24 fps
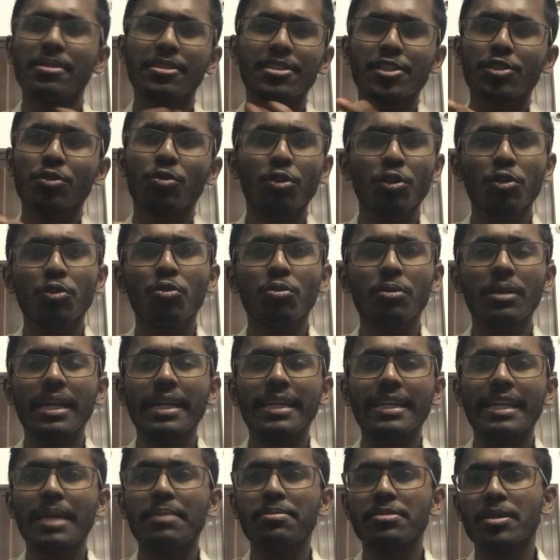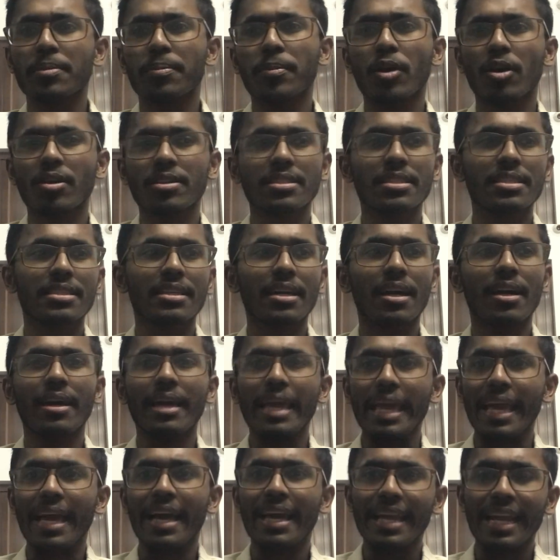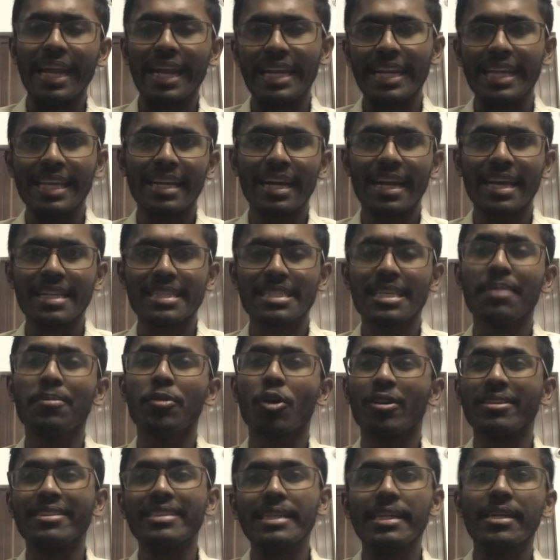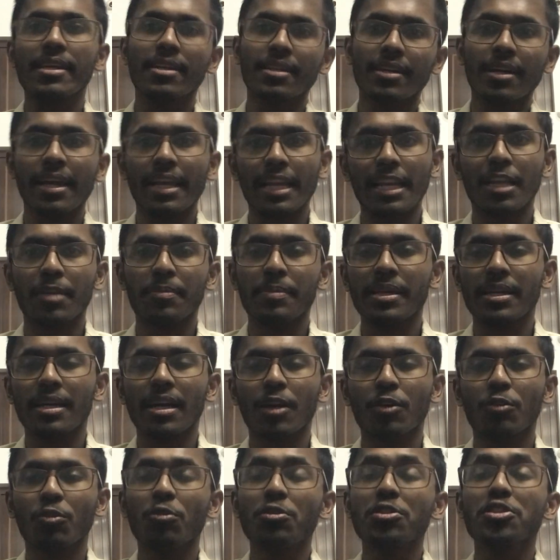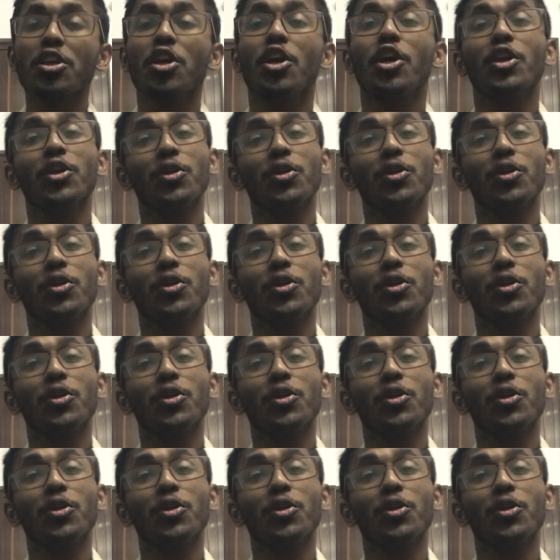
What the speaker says: Just go to Google and type Symbiosis ka AIAT ka exam or 3-year ka LLB ka course.